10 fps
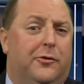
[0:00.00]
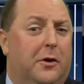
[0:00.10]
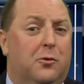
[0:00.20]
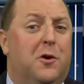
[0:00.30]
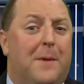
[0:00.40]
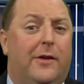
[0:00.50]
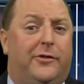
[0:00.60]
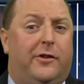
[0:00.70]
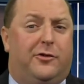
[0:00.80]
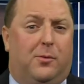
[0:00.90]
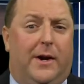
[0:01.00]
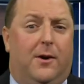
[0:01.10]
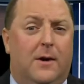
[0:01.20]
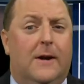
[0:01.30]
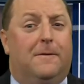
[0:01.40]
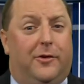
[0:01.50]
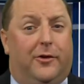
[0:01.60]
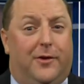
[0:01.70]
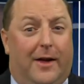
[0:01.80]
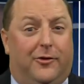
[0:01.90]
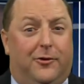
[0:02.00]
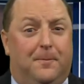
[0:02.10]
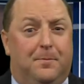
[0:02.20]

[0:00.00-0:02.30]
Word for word: including my sixth grader, for success.